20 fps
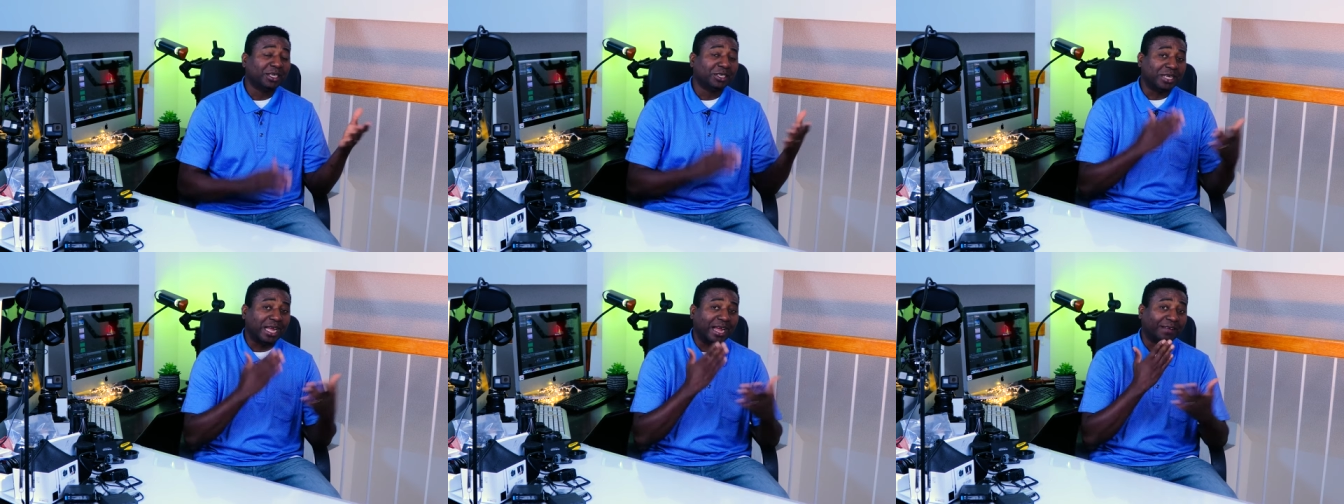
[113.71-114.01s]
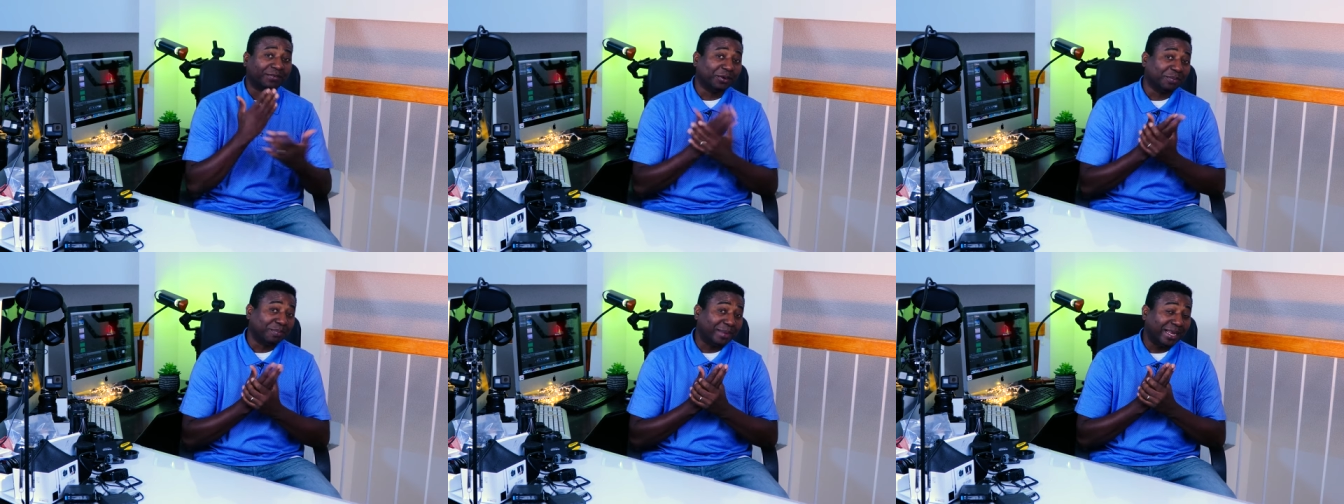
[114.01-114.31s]
You
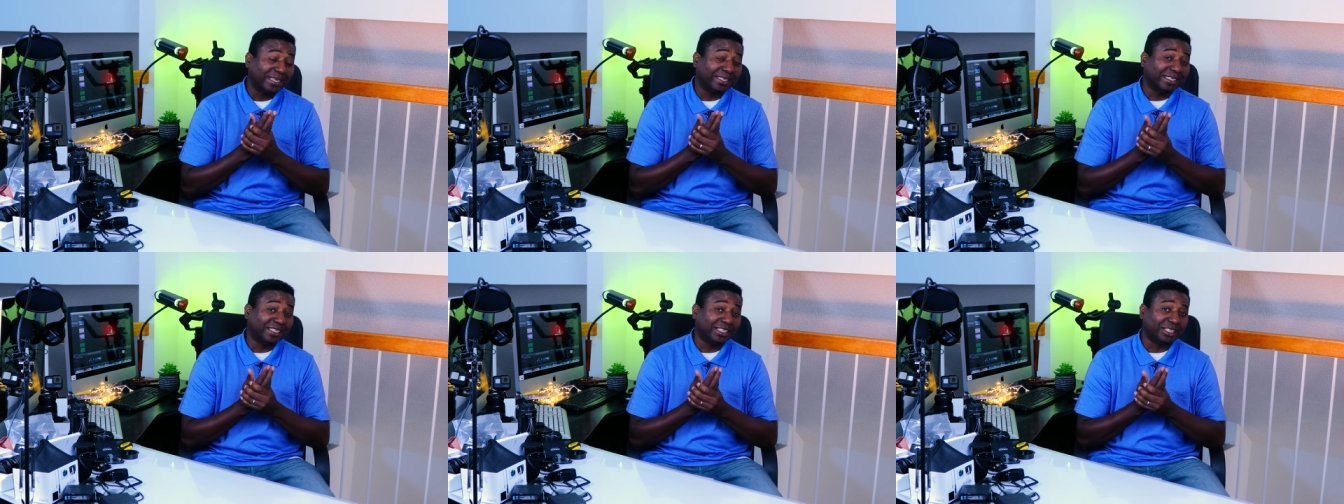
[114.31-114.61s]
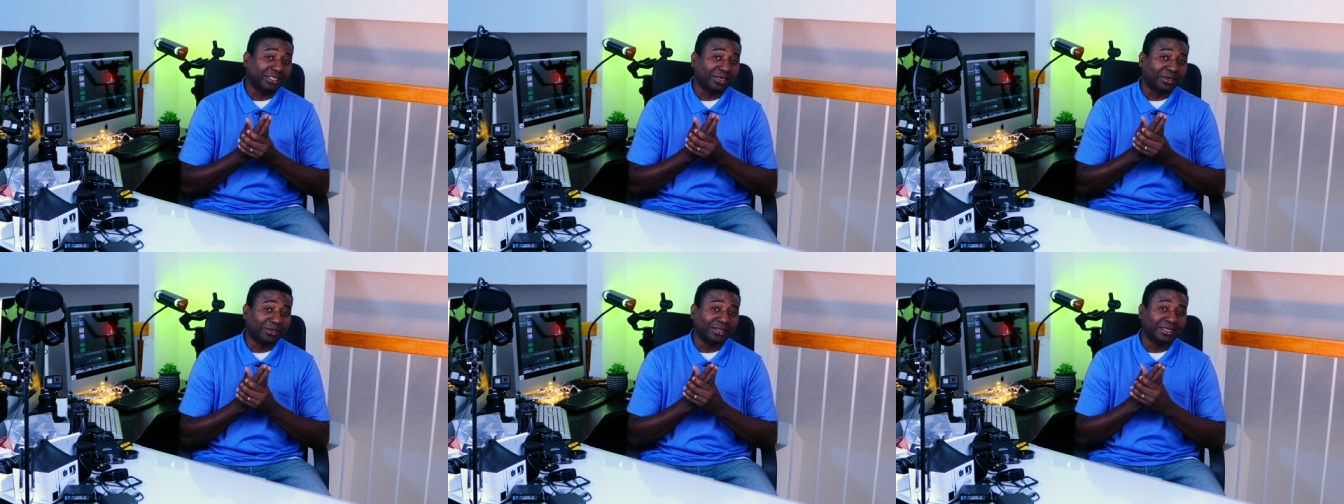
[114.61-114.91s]
have to make the
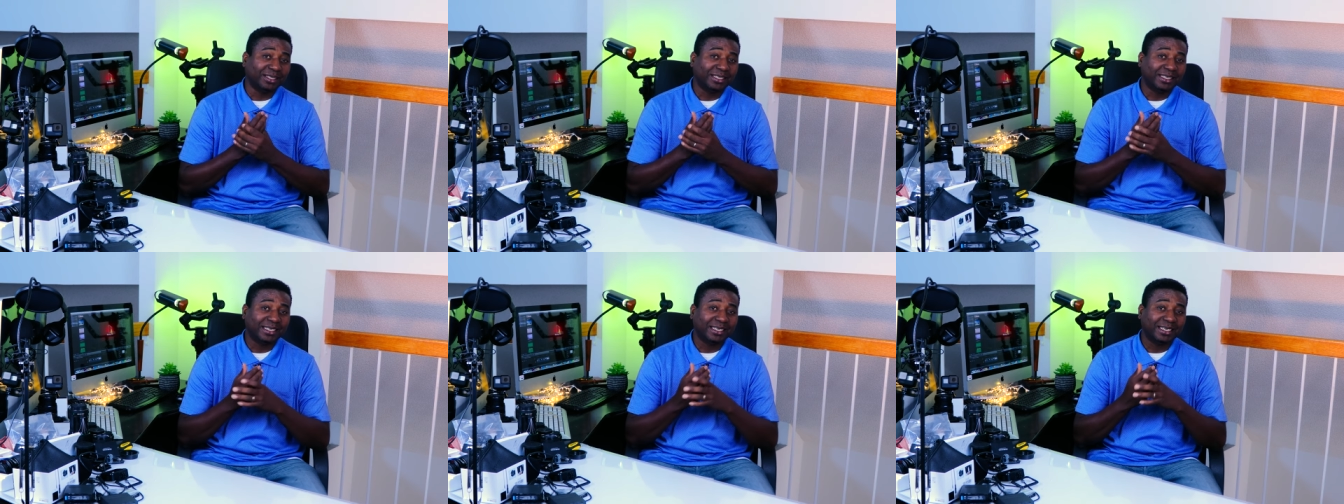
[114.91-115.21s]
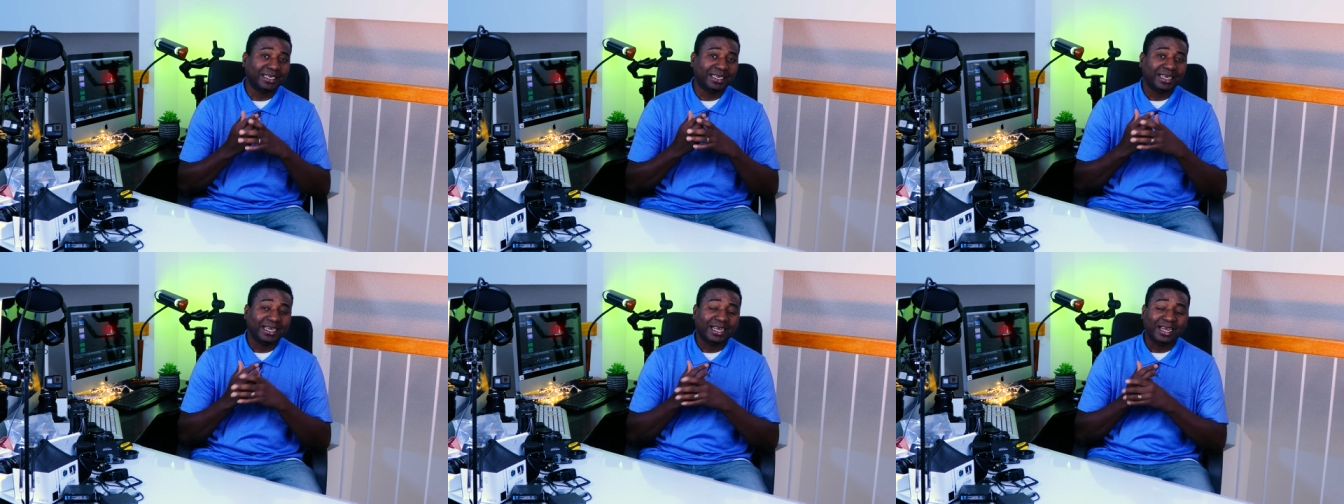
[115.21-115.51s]
shot
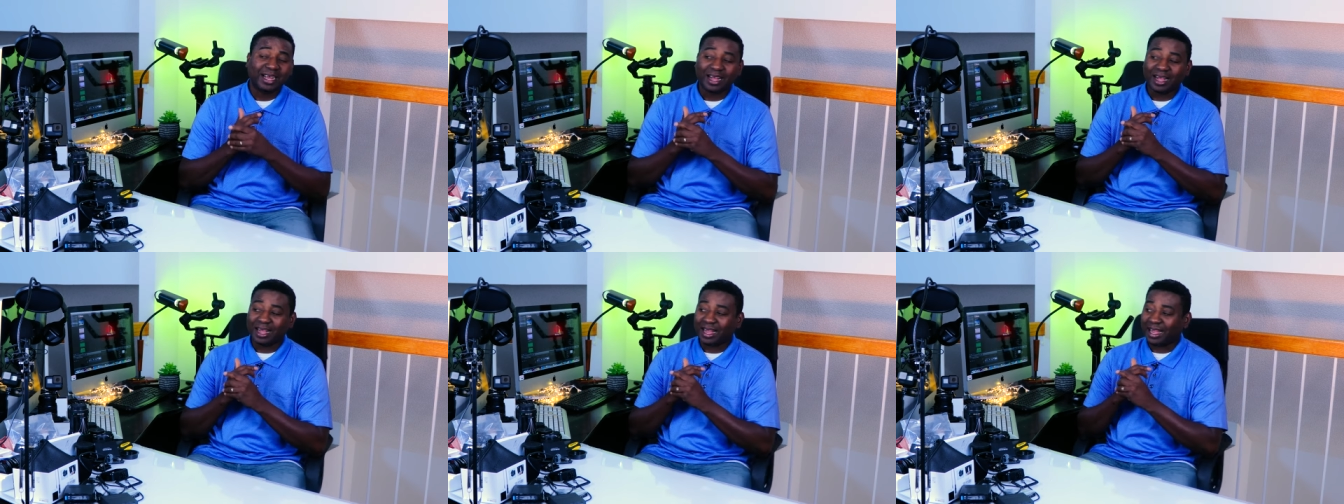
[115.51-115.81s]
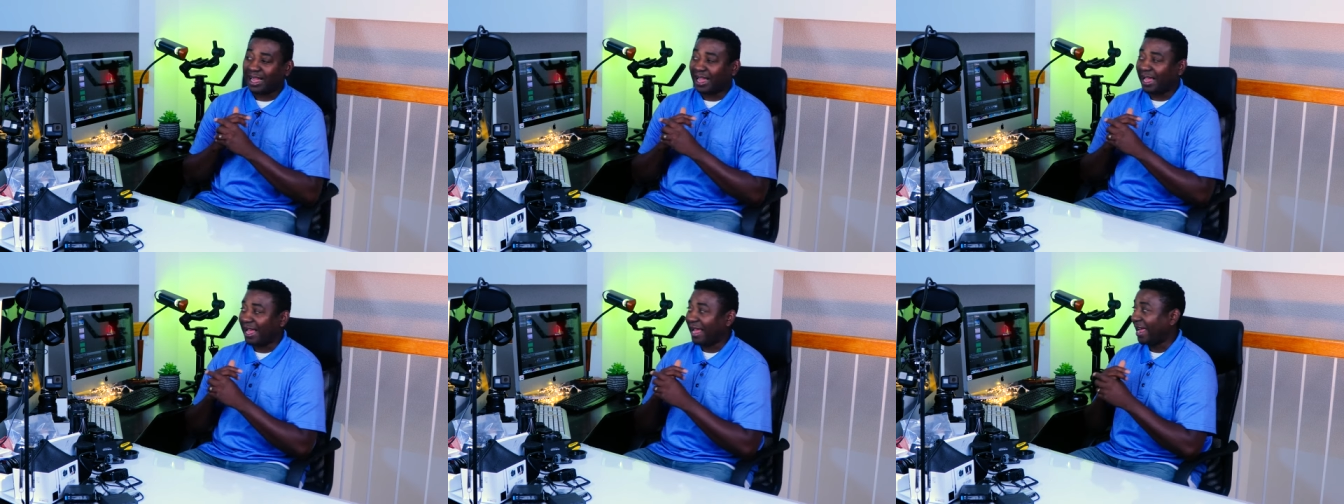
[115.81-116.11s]

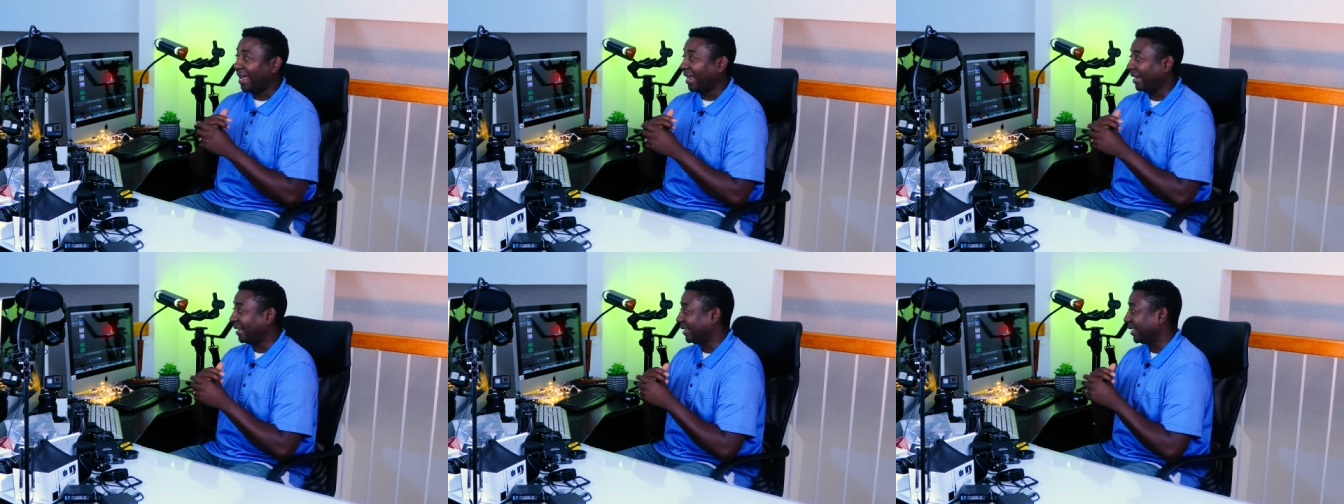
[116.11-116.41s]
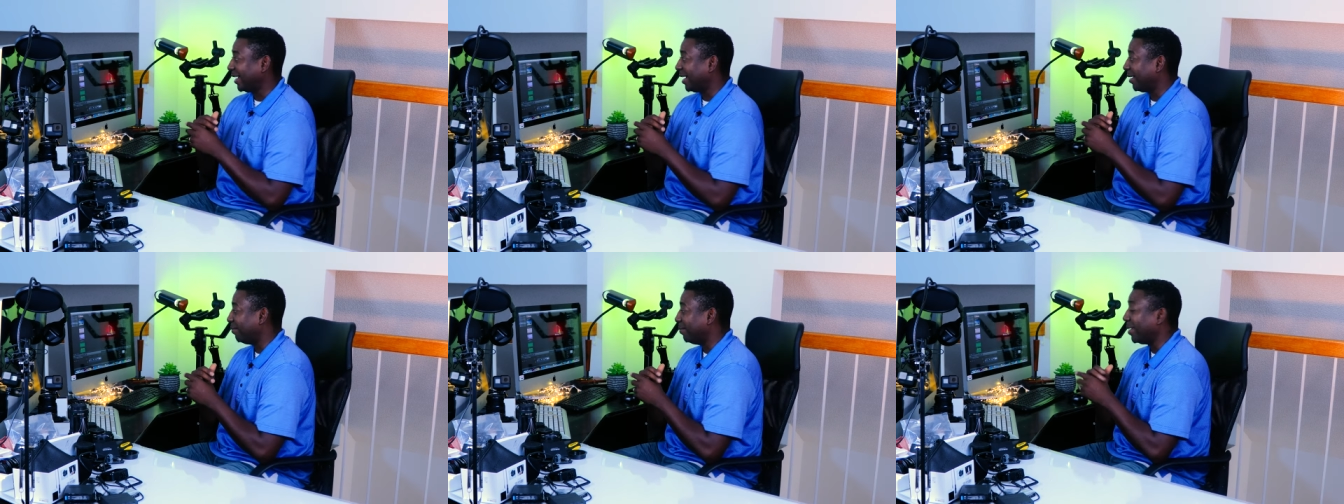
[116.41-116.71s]
and
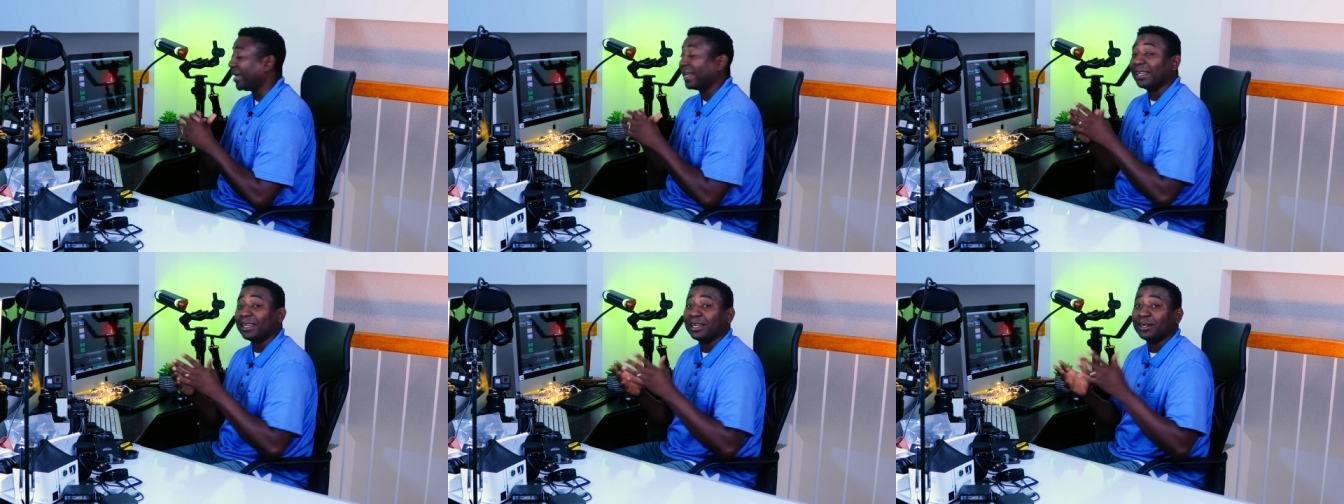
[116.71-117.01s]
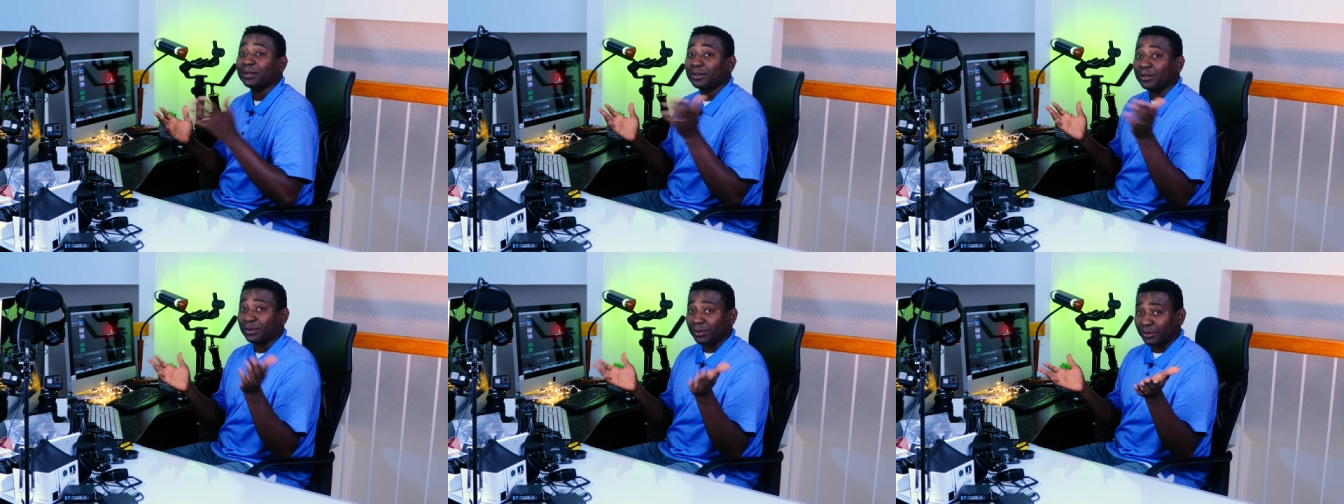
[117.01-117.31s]
make it
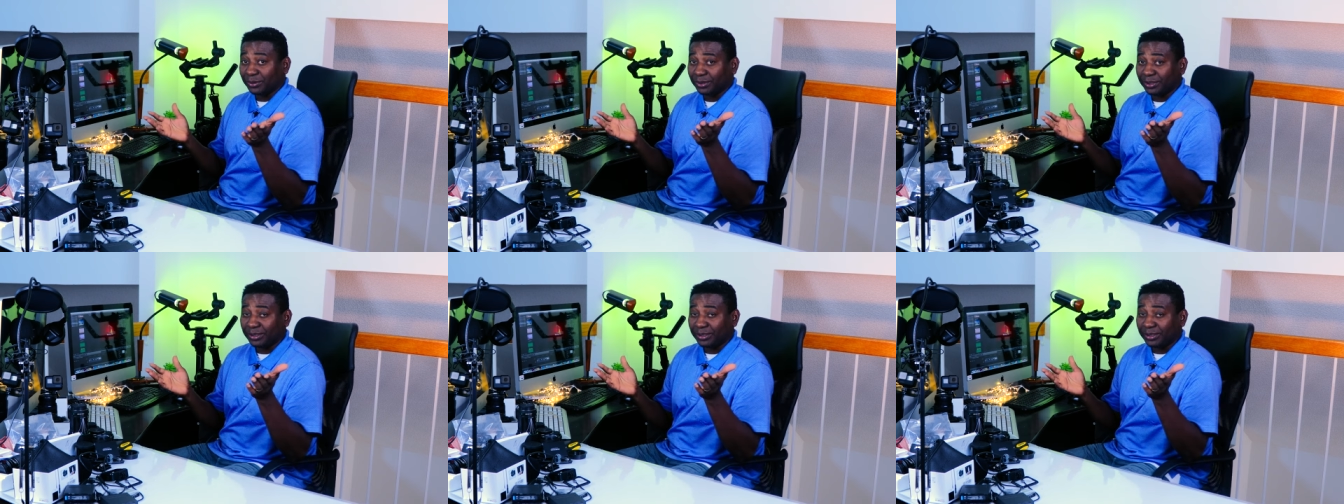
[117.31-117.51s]
look good.